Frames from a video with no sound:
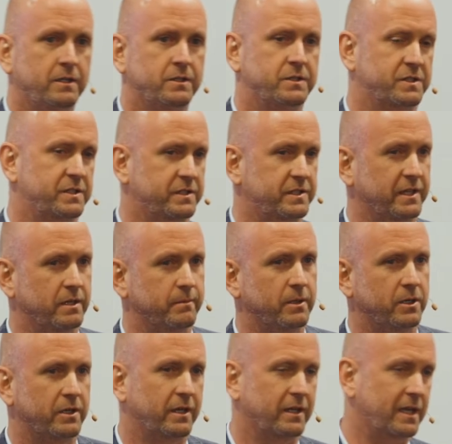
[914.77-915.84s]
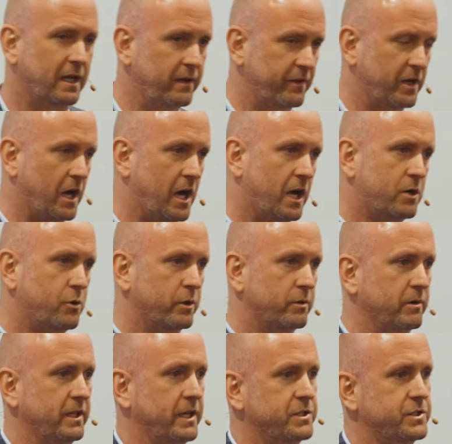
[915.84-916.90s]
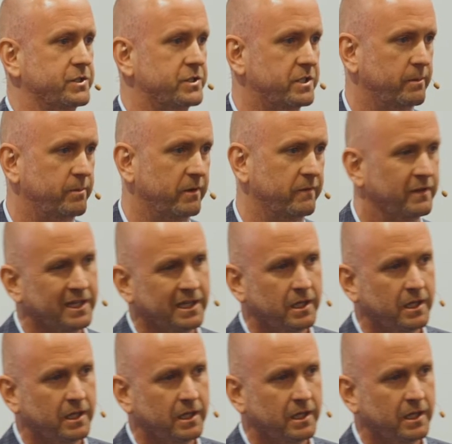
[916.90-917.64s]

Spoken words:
to sustainability in kind of an awkward relationship of,